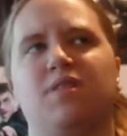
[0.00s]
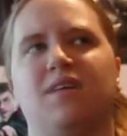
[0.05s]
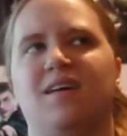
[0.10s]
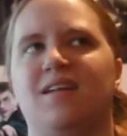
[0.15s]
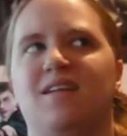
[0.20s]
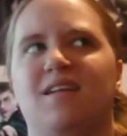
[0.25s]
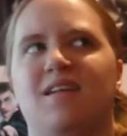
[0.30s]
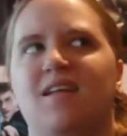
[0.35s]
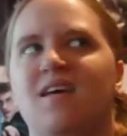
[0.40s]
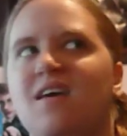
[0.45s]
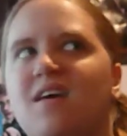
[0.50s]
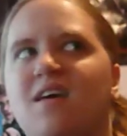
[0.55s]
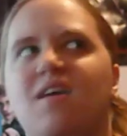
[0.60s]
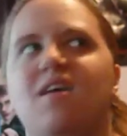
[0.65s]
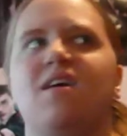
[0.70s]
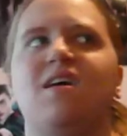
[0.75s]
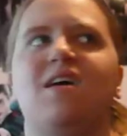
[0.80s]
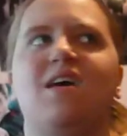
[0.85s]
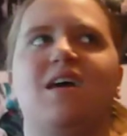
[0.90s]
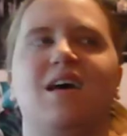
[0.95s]
And
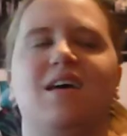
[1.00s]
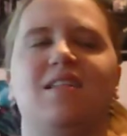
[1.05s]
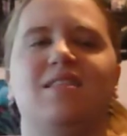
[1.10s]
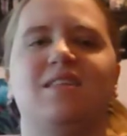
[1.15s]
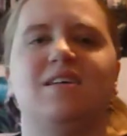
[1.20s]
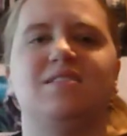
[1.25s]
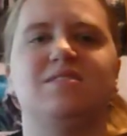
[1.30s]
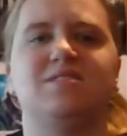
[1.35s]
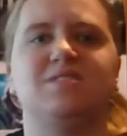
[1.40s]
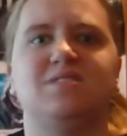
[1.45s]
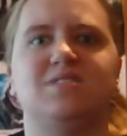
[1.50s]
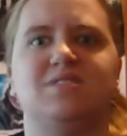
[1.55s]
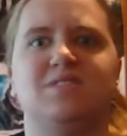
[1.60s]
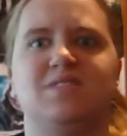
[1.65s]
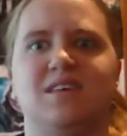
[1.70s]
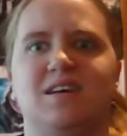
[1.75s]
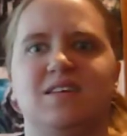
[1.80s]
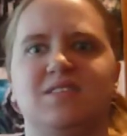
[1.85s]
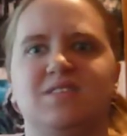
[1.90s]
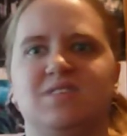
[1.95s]
that's
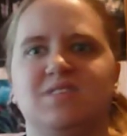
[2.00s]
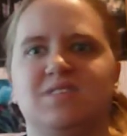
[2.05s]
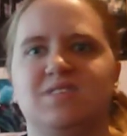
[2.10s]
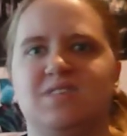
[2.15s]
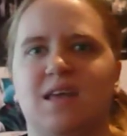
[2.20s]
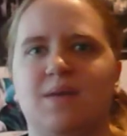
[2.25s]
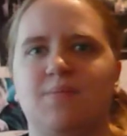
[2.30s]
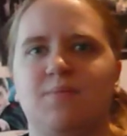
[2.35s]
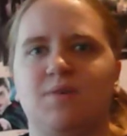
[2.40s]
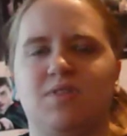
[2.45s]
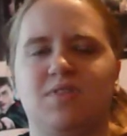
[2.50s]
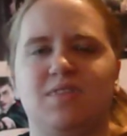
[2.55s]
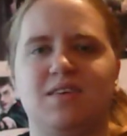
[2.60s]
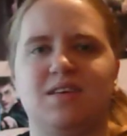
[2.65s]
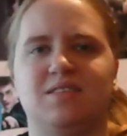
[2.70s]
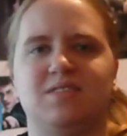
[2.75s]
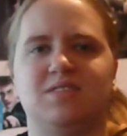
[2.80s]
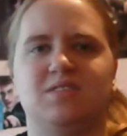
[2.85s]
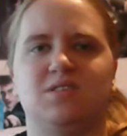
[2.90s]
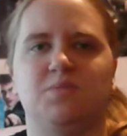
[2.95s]
the same with
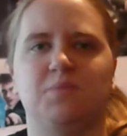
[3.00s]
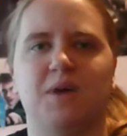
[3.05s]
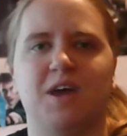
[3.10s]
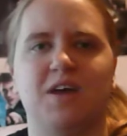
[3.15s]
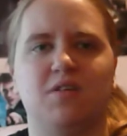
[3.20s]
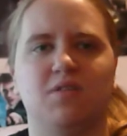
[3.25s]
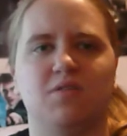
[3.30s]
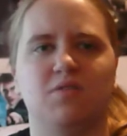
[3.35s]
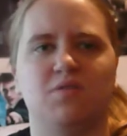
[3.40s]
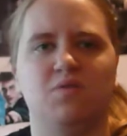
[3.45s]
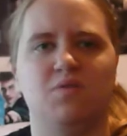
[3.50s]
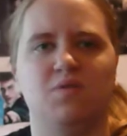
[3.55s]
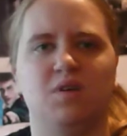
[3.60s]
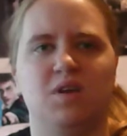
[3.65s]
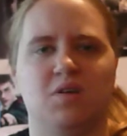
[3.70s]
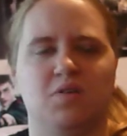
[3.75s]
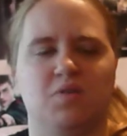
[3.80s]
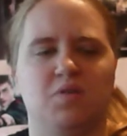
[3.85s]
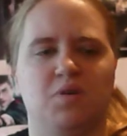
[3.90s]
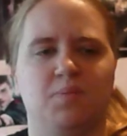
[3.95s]
this, no matter who
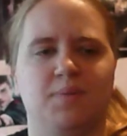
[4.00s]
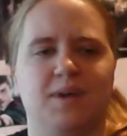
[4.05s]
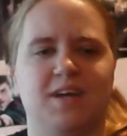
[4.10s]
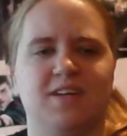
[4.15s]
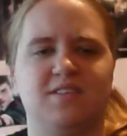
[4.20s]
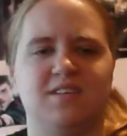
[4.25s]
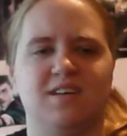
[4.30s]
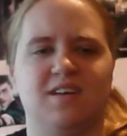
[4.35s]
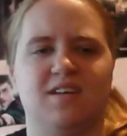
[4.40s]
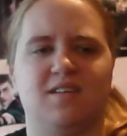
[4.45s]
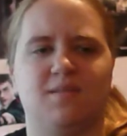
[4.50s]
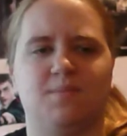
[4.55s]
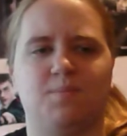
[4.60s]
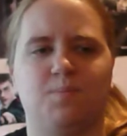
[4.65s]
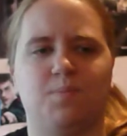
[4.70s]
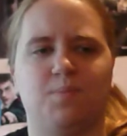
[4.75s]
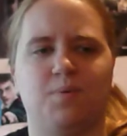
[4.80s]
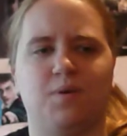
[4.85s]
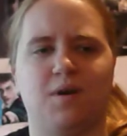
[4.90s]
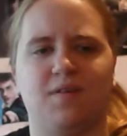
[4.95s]
your romantic
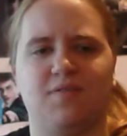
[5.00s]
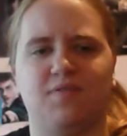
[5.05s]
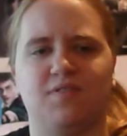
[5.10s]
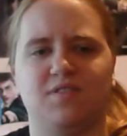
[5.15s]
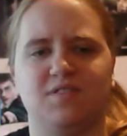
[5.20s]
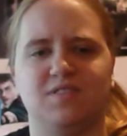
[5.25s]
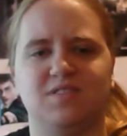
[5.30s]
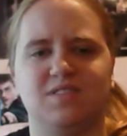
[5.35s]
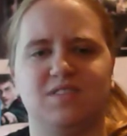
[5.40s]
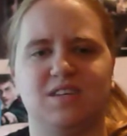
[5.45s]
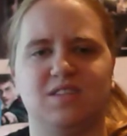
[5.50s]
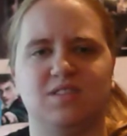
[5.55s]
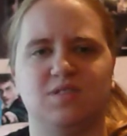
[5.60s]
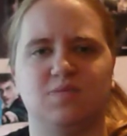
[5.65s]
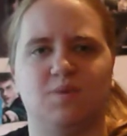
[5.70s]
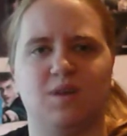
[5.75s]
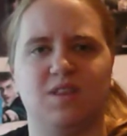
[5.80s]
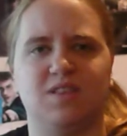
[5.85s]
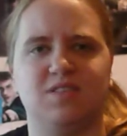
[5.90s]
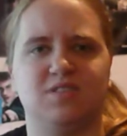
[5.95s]
preferences
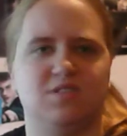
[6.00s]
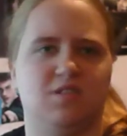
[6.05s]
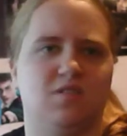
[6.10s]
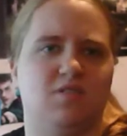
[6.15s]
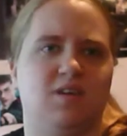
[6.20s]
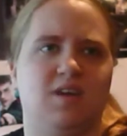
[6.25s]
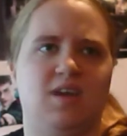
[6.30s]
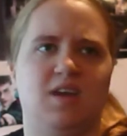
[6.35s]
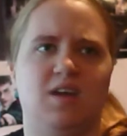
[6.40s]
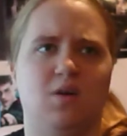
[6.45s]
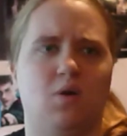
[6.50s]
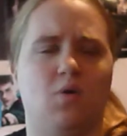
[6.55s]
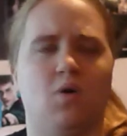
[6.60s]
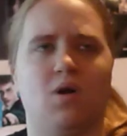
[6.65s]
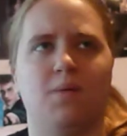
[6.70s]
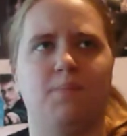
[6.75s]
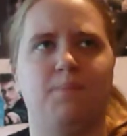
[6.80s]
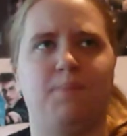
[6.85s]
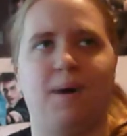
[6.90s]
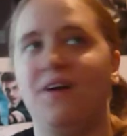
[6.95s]
with Sookie
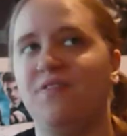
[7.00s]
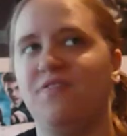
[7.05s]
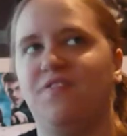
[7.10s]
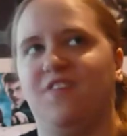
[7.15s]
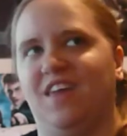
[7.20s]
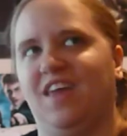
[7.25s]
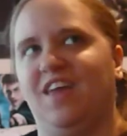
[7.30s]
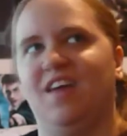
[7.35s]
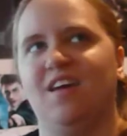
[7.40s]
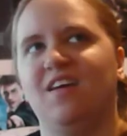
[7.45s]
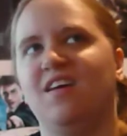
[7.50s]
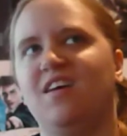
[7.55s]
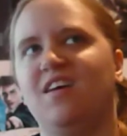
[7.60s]
or Buffy